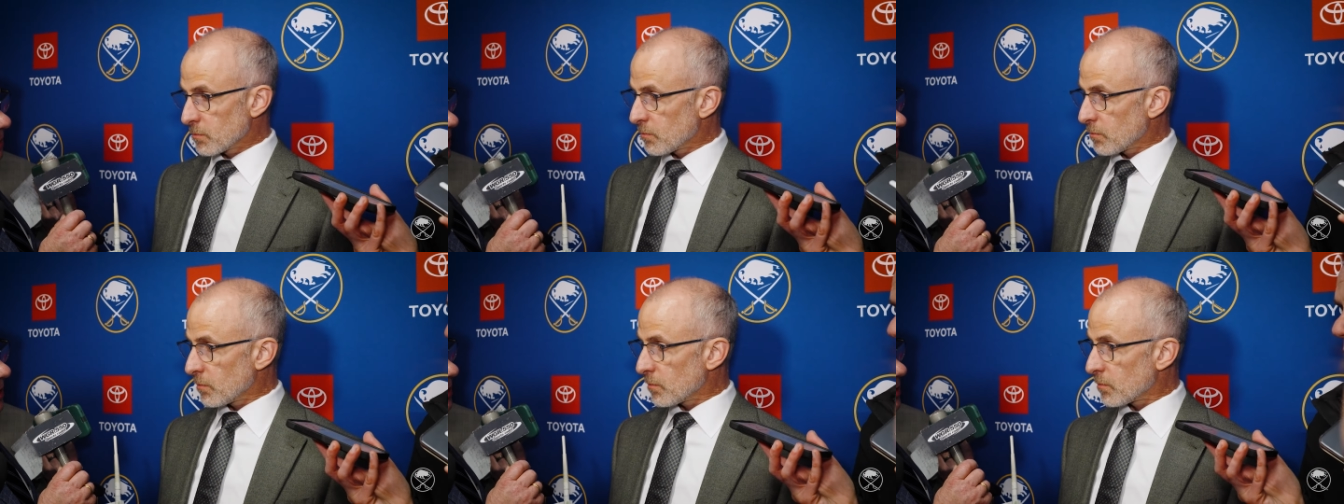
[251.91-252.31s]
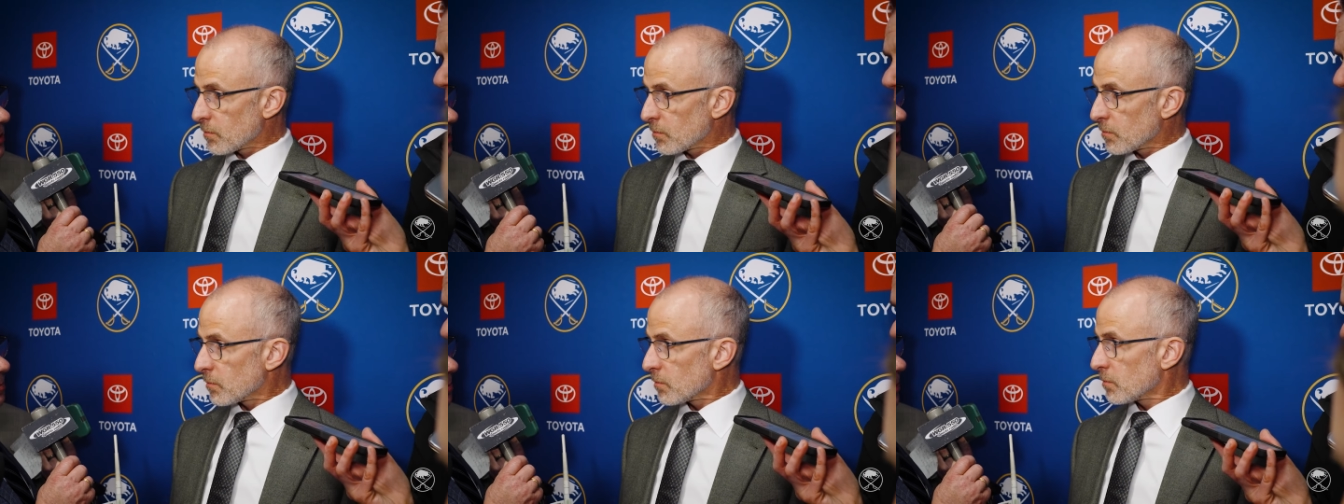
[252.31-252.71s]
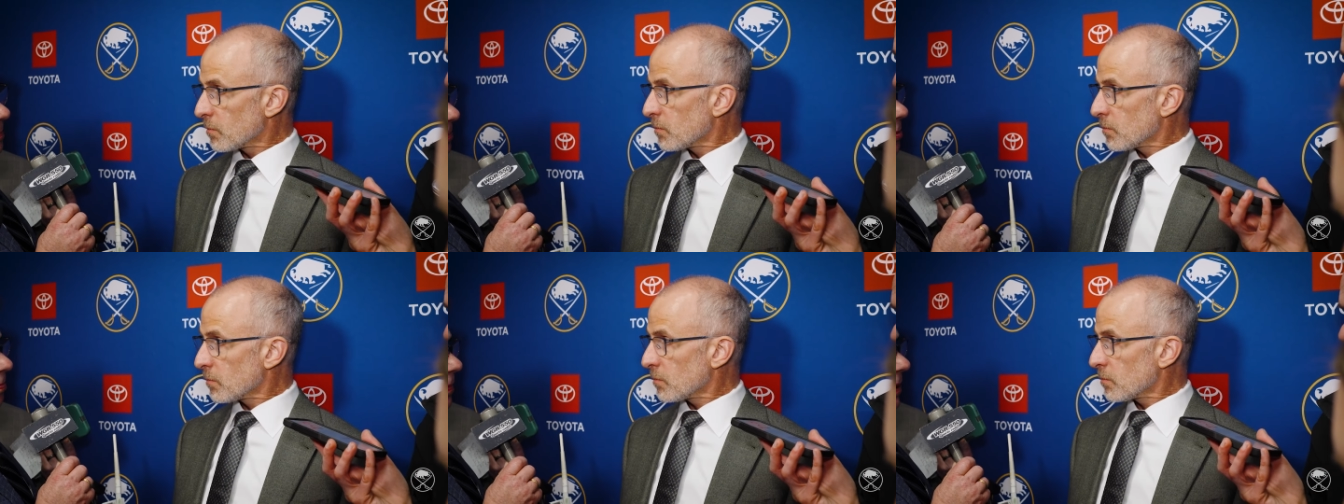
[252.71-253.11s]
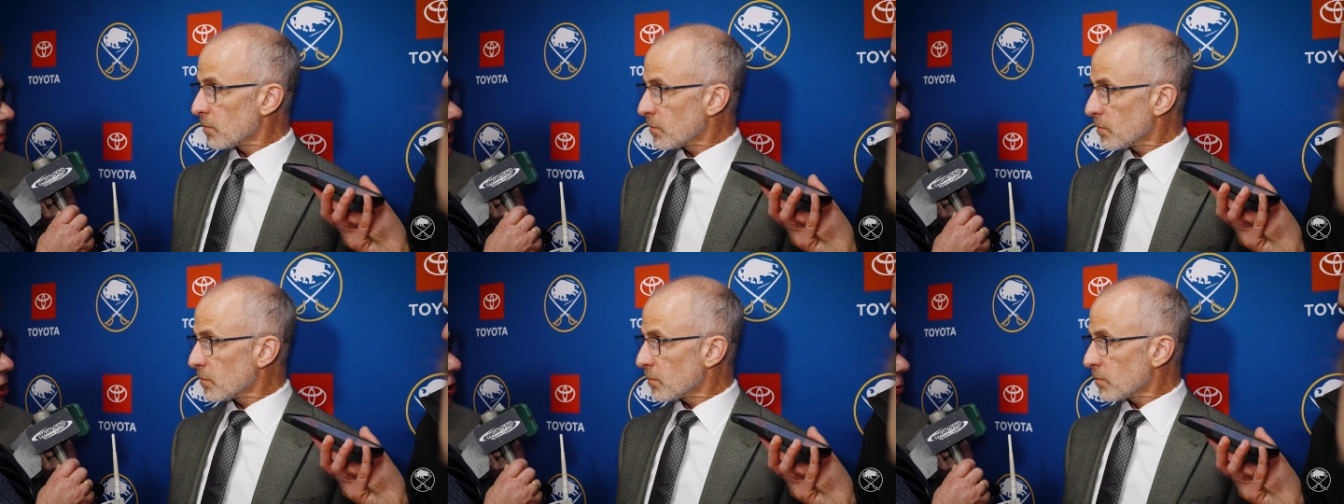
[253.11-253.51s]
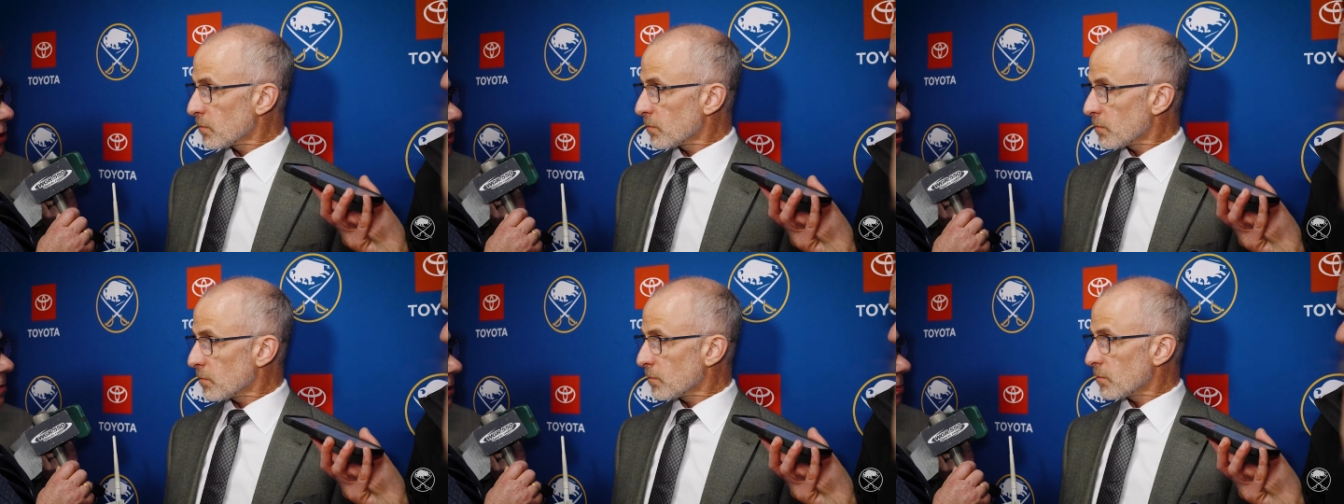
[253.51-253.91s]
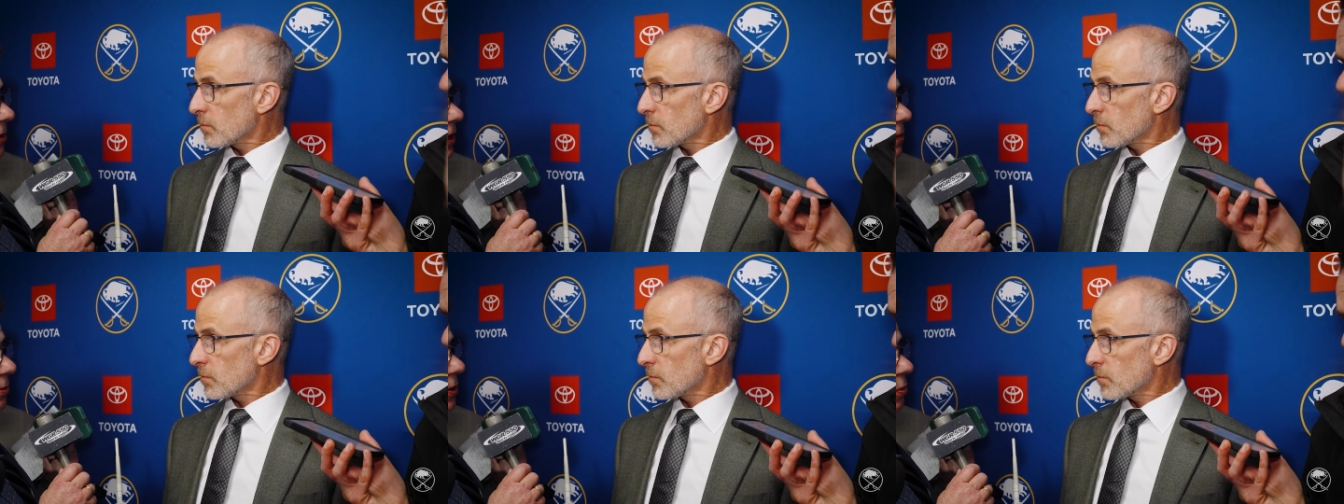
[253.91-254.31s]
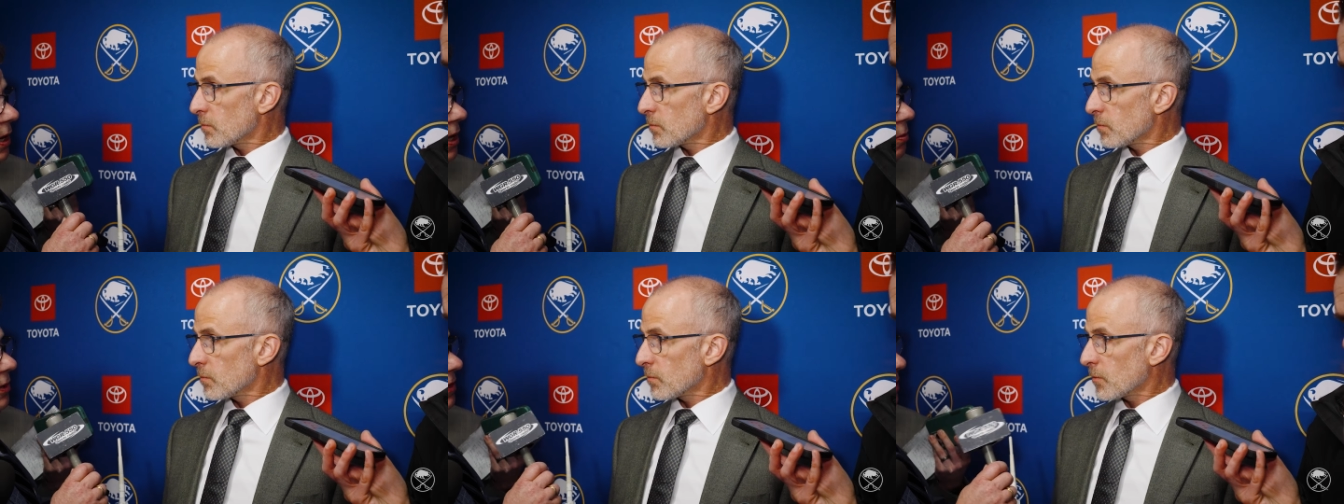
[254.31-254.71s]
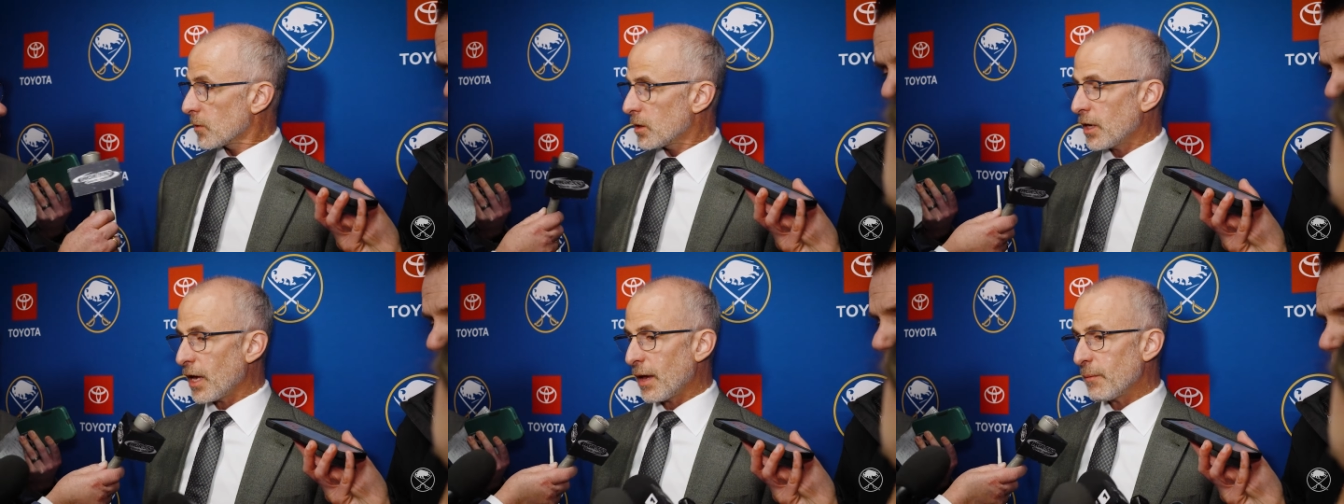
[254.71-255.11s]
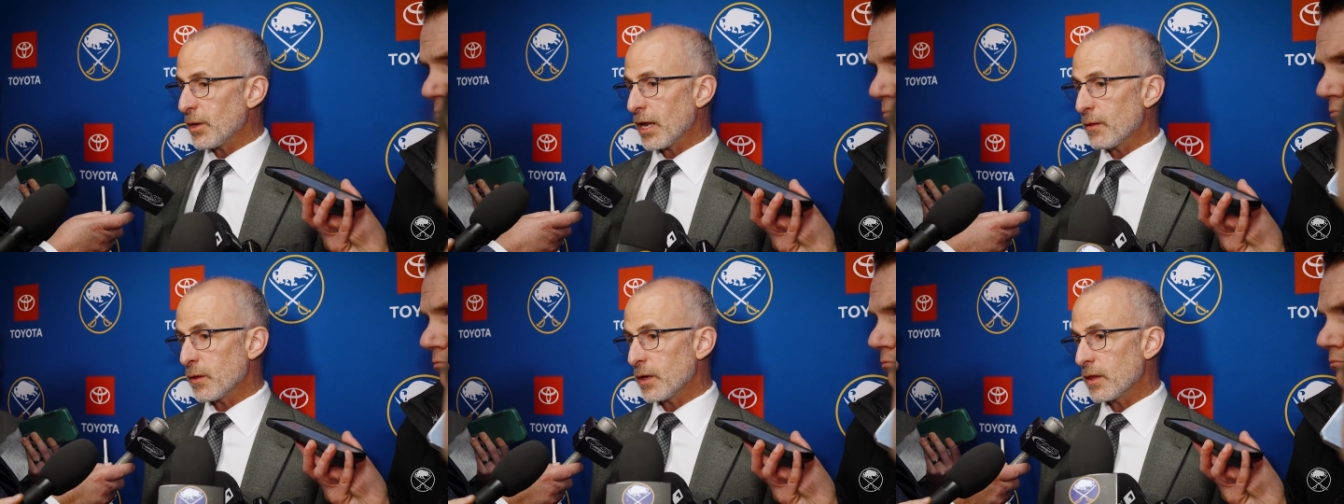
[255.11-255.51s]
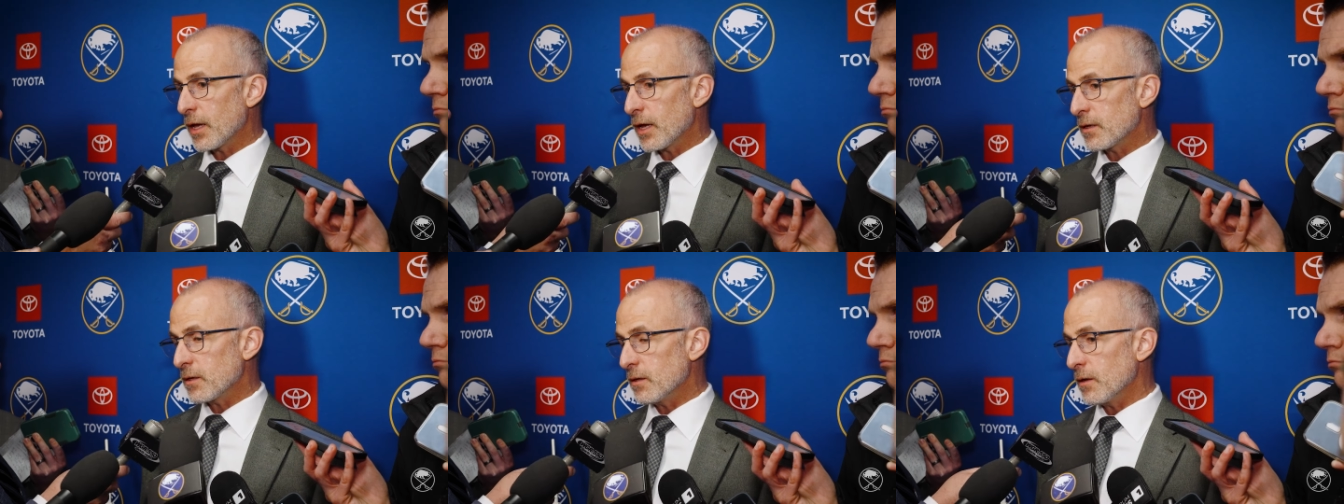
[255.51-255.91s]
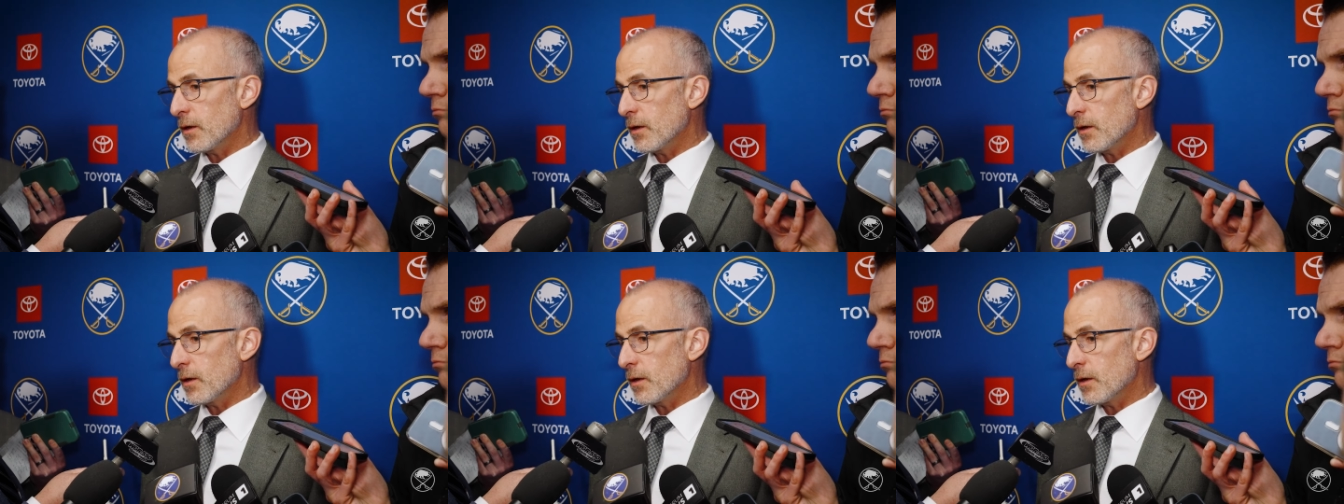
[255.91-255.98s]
I mean, he's been paired with him and played pretty well with him. Yeah, I mean, I think that